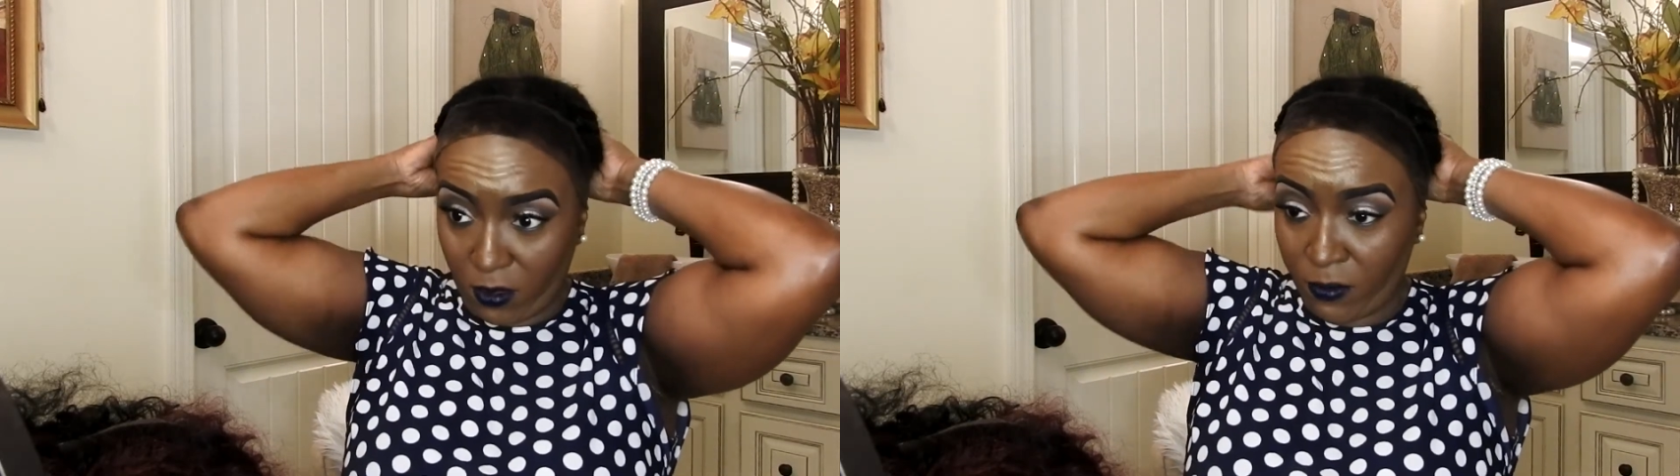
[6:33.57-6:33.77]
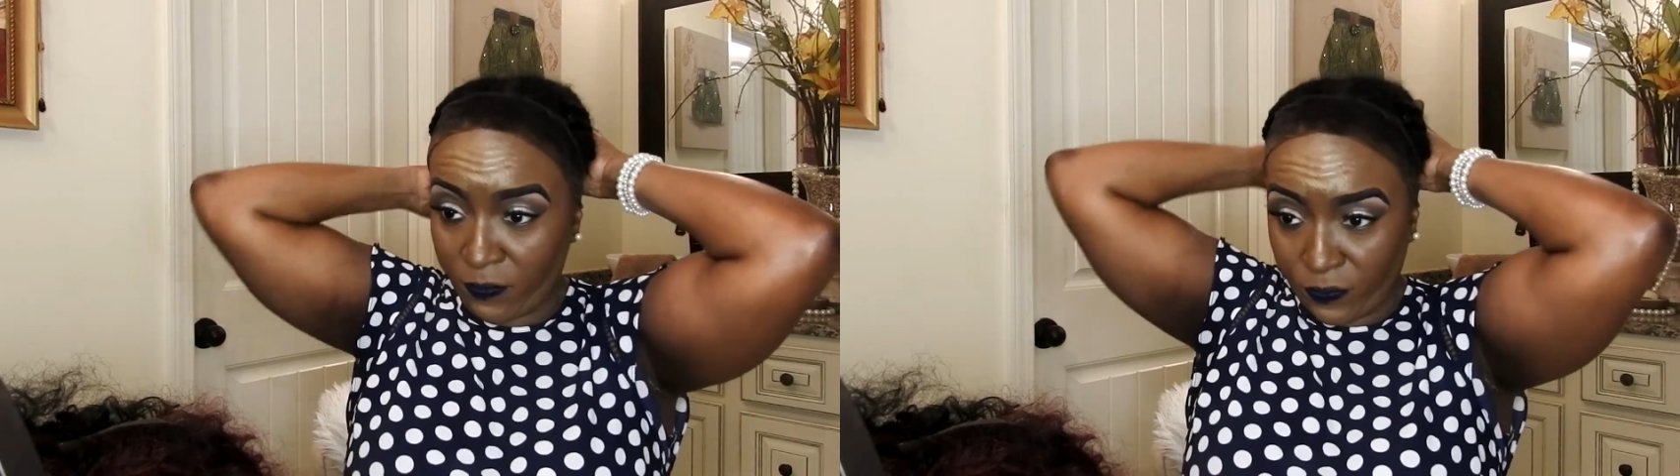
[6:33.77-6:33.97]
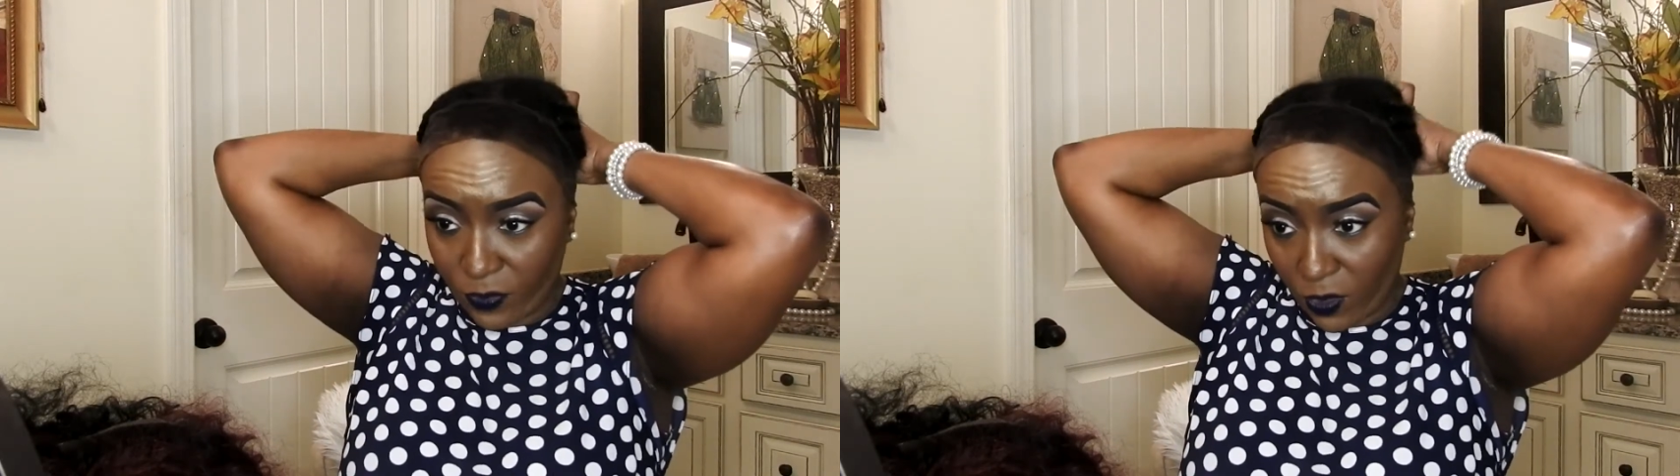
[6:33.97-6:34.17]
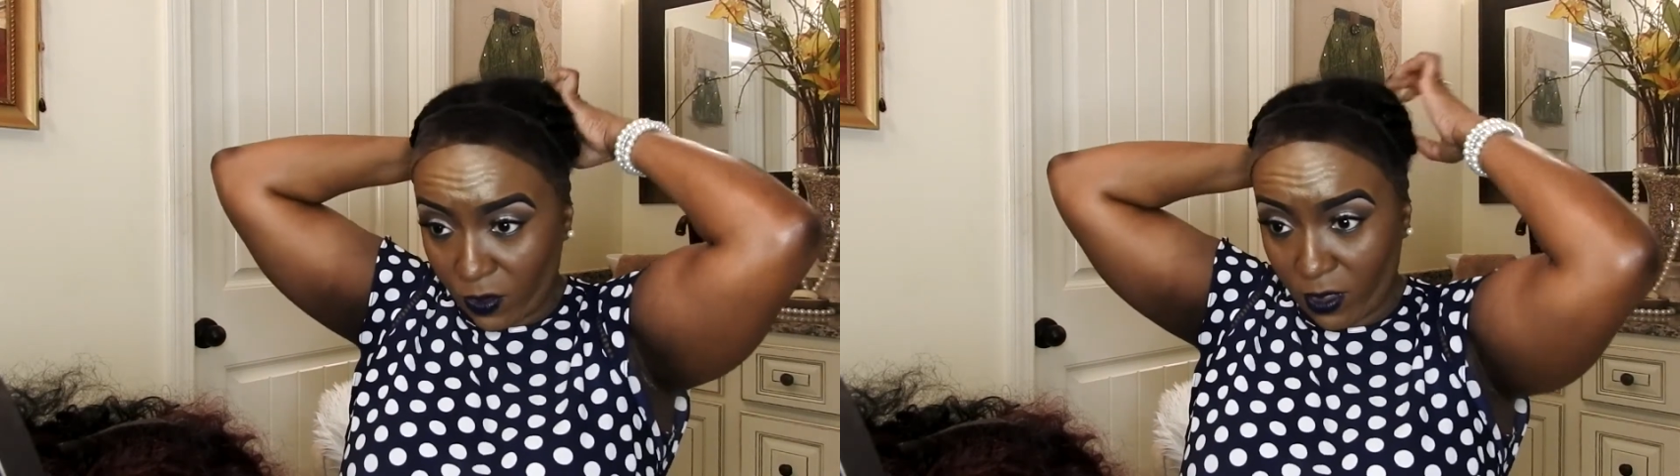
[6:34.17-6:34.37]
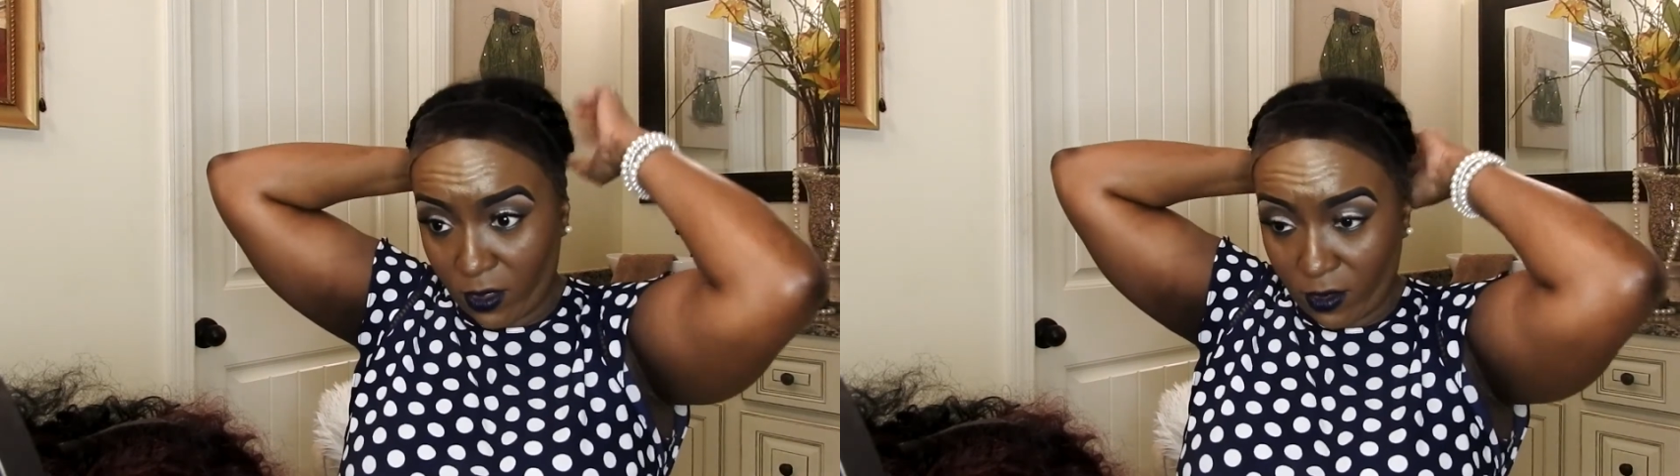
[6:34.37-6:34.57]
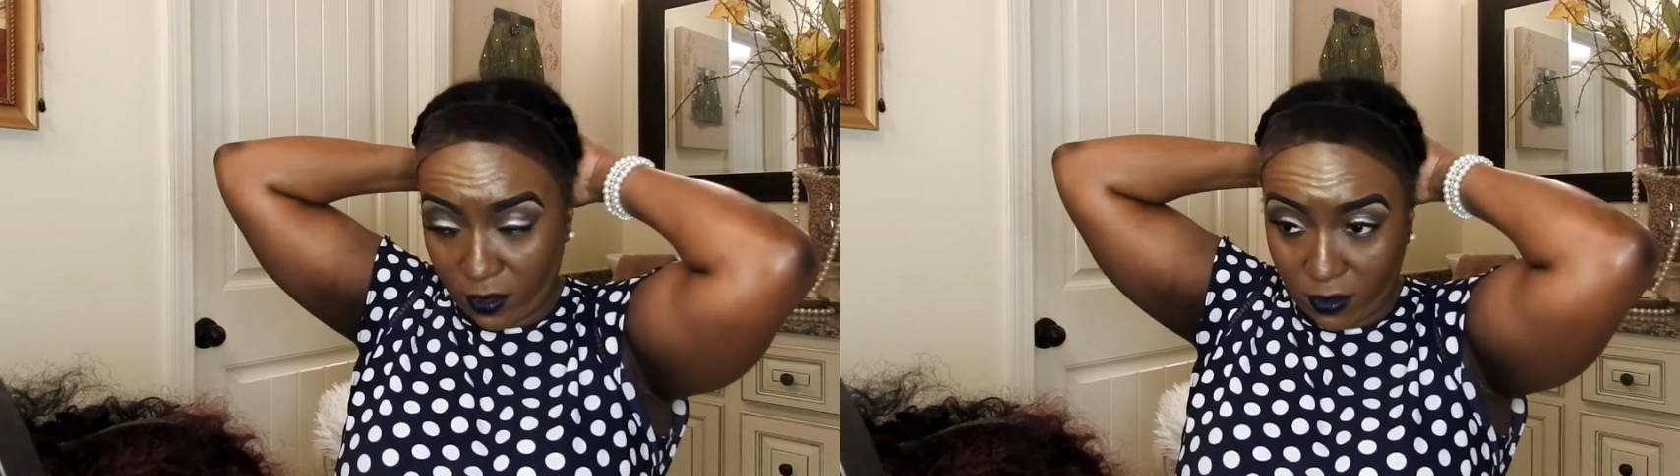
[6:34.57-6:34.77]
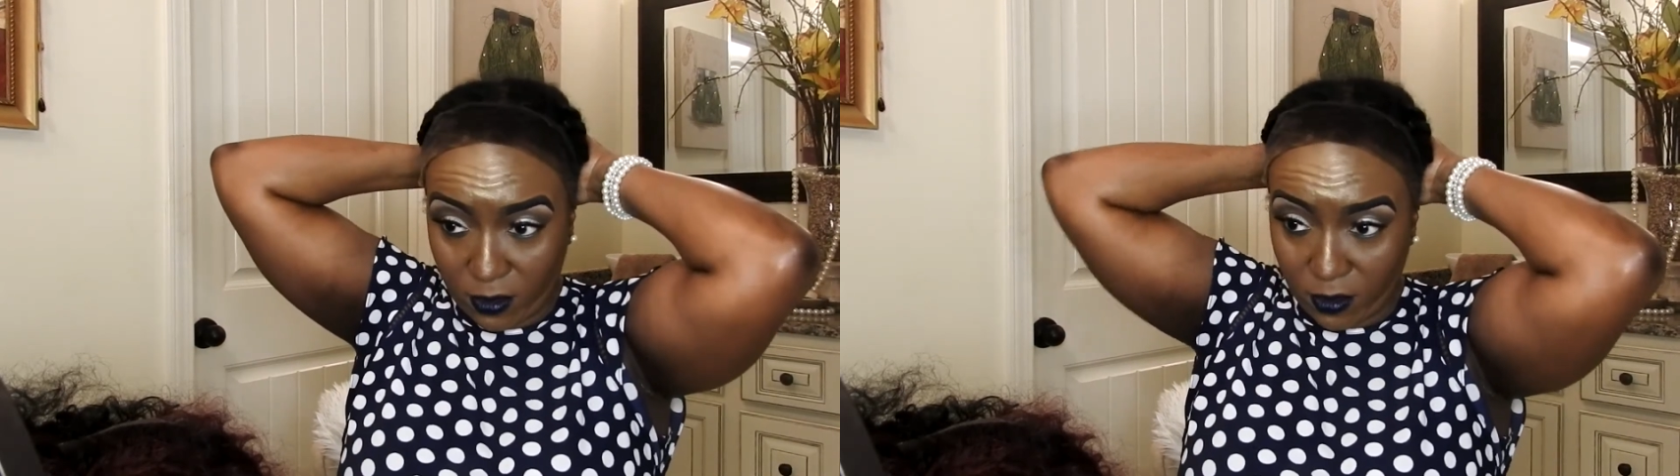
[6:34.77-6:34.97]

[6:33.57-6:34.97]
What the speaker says: your hair